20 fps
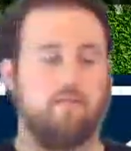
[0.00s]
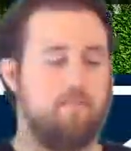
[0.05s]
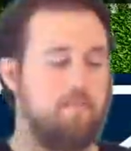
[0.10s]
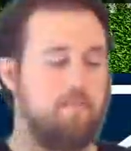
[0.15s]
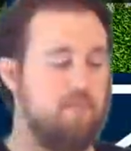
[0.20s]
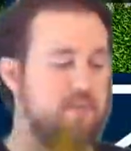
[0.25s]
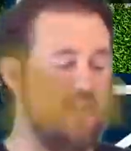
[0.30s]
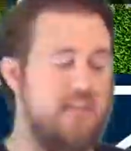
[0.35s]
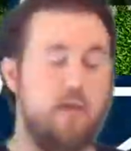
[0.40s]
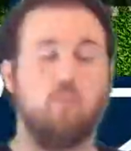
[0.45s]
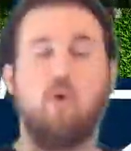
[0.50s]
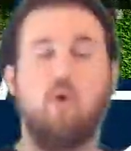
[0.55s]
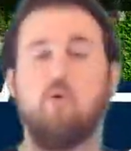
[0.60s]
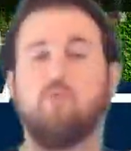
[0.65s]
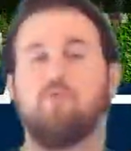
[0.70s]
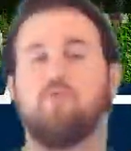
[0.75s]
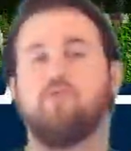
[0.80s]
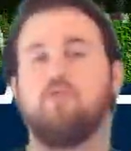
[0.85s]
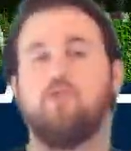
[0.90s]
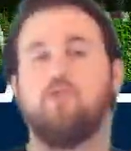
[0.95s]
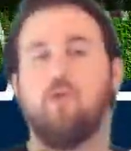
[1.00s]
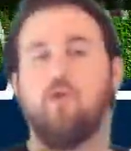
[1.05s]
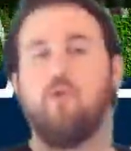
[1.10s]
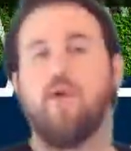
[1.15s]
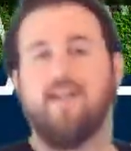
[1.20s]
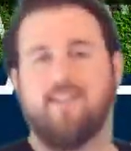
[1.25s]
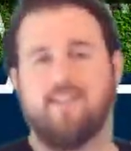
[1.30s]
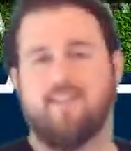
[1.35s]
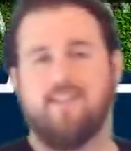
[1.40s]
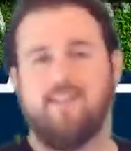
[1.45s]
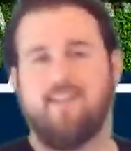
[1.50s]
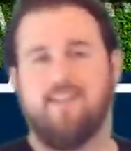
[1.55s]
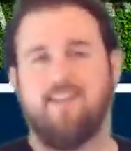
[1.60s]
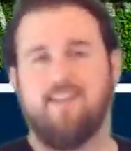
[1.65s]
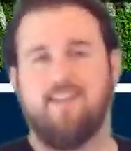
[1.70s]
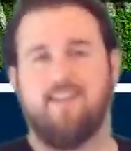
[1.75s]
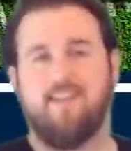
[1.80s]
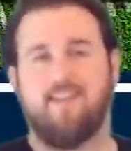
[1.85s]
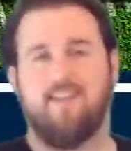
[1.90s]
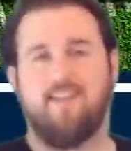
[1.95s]
But they won't do it.
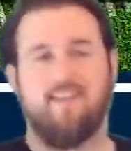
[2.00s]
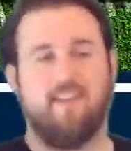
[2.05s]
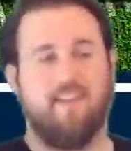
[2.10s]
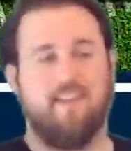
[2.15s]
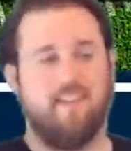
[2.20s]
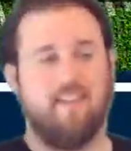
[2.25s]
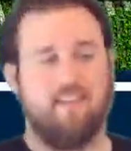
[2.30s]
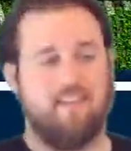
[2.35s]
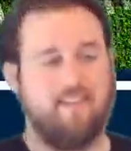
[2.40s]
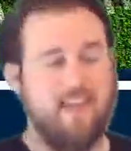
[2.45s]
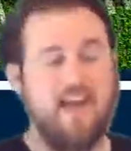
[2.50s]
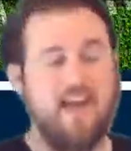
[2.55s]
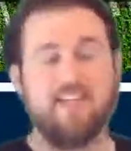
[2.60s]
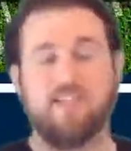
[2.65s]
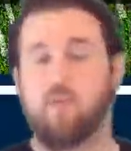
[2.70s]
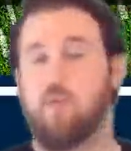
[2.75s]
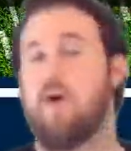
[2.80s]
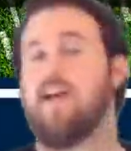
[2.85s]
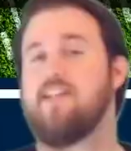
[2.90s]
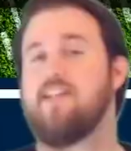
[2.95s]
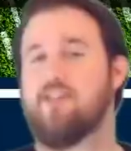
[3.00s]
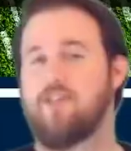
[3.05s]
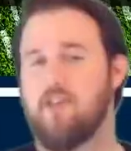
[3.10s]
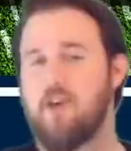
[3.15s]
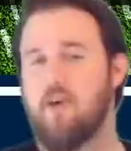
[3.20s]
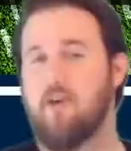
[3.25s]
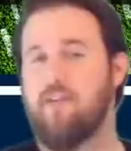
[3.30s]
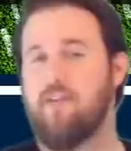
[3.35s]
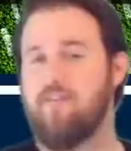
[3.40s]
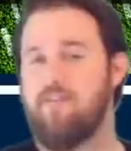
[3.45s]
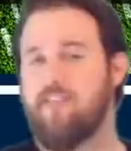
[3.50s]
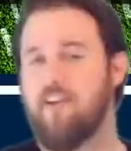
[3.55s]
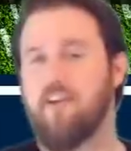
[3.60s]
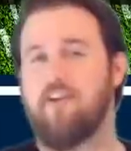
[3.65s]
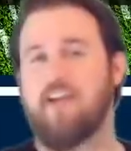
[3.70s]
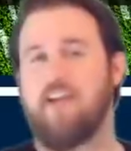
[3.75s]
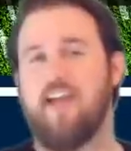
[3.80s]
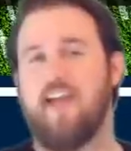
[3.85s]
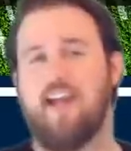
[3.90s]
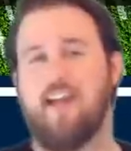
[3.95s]
That's why it's so
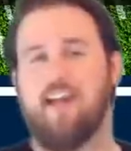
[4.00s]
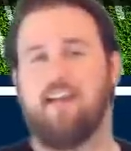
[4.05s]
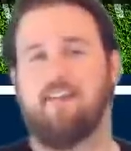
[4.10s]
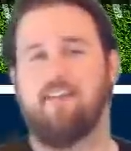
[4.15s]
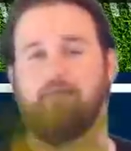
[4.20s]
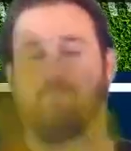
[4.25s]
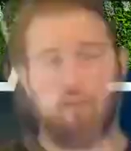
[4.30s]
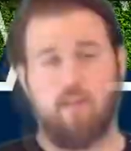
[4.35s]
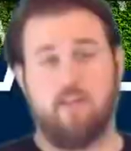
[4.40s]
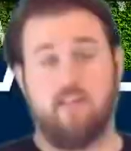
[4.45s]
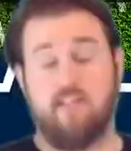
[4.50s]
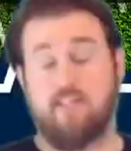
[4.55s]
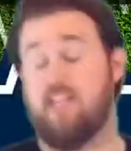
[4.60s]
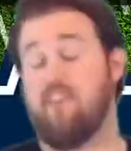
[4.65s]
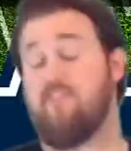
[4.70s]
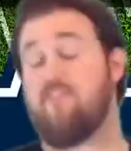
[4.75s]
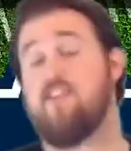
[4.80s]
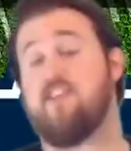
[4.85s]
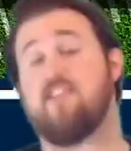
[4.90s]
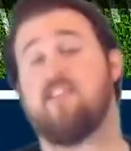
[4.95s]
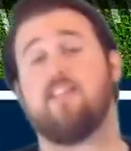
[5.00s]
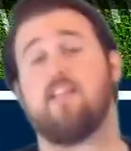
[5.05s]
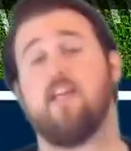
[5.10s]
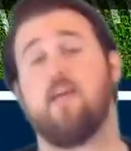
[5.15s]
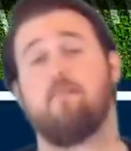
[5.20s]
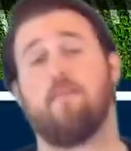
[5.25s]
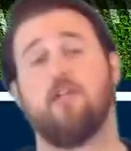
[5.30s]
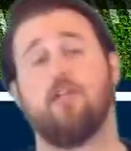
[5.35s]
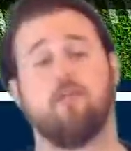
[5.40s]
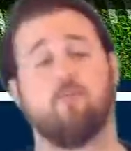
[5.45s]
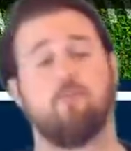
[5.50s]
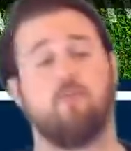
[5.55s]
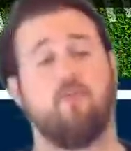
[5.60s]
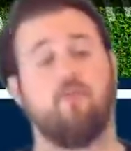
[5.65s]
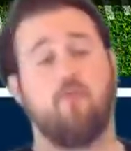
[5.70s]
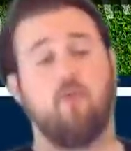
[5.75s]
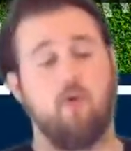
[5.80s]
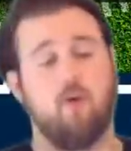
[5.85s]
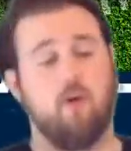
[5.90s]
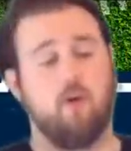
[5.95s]
infuriating. The defense, as I mentioned
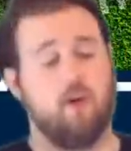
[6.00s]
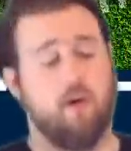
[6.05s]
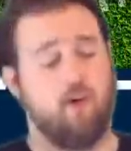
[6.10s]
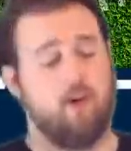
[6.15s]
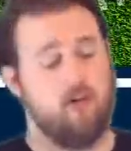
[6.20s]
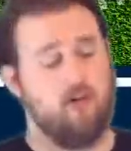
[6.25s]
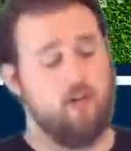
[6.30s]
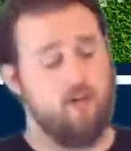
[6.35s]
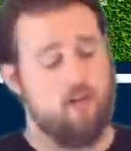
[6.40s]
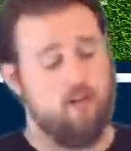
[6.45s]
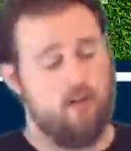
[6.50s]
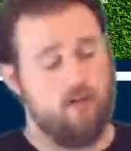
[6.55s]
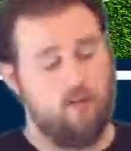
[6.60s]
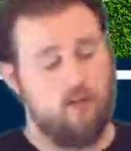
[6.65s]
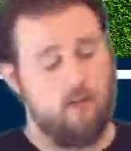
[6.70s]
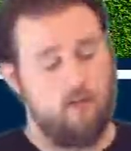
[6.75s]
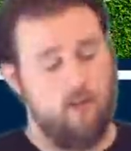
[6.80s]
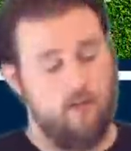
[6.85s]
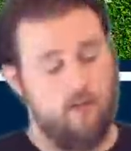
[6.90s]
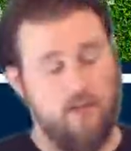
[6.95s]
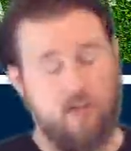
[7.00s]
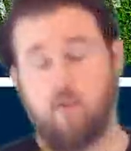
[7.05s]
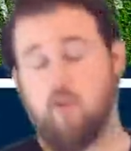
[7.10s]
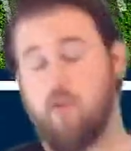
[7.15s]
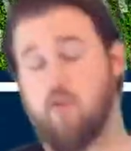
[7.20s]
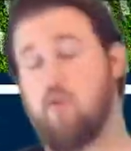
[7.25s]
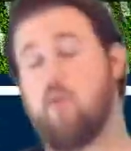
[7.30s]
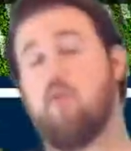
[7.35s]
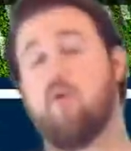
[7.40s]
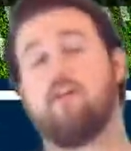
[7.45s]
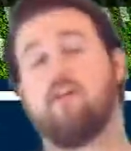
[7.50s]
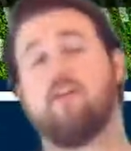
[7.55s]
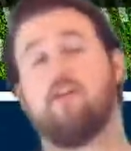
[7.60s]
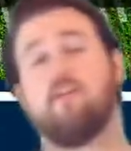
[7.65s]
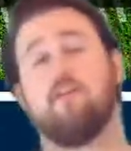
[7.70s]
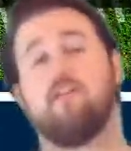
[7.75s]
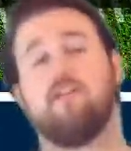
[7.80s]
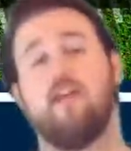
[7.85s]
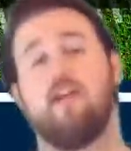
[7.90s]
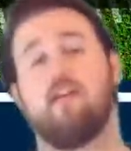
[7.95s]
before, they were the one
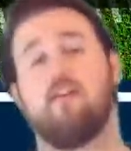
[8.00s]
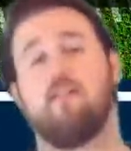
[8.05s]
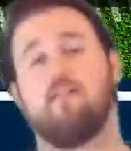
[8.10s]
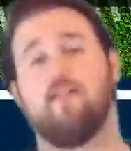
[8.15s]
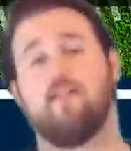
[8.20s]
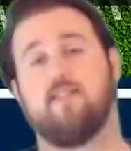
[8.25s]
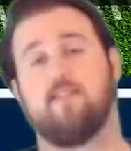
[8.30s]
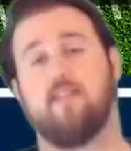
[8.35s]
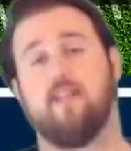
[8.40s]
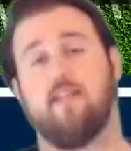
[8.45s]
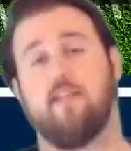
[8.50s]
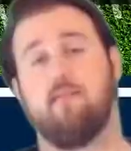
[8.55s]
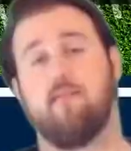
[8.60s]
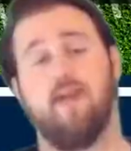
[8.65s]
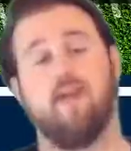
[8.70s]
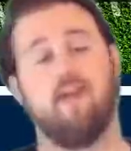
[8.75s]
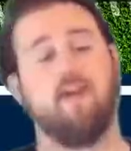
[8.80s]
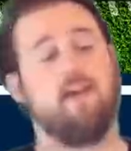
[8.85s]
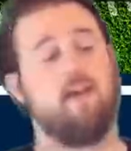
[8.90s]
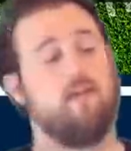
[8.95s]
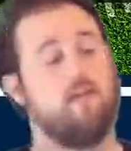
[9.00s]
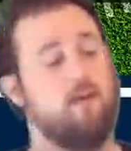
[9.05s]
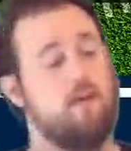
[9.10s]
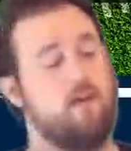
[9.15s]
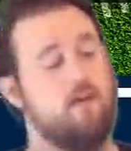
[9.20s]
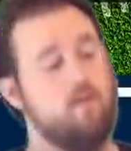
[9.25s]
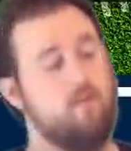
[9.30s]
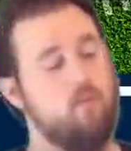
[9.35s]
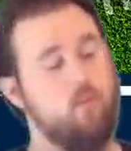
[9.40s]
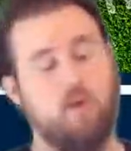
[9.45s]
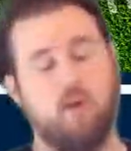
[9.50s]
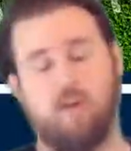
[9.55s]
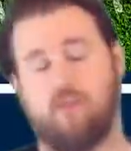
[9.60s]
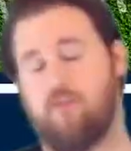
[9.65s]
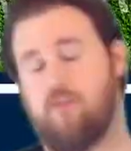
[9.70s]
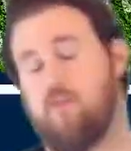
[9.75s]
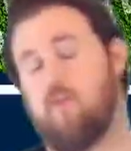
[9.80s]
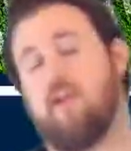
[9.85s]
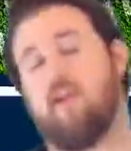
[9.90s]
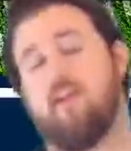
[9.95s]
good thing on this team. We're
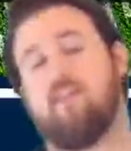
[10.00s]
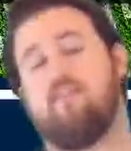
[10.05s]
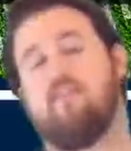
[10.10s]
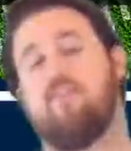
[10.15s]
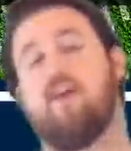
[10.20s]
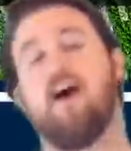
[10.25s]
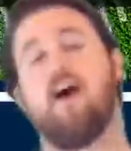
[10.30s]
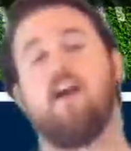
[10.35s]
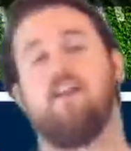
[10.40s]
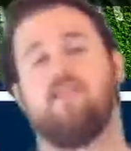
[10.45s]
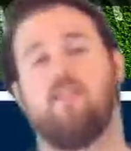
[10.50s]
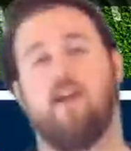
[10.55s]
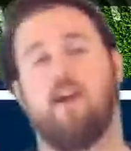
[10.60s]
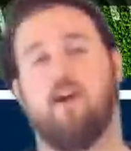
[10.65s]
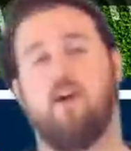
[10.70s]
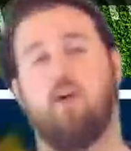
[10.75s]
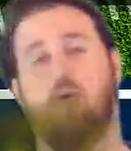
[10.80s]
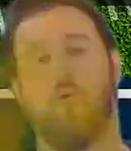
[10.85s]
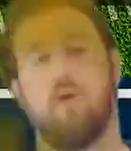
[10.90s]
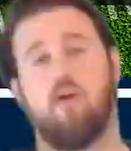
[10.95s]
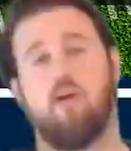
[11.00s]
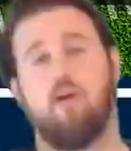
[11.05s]
3-5 now.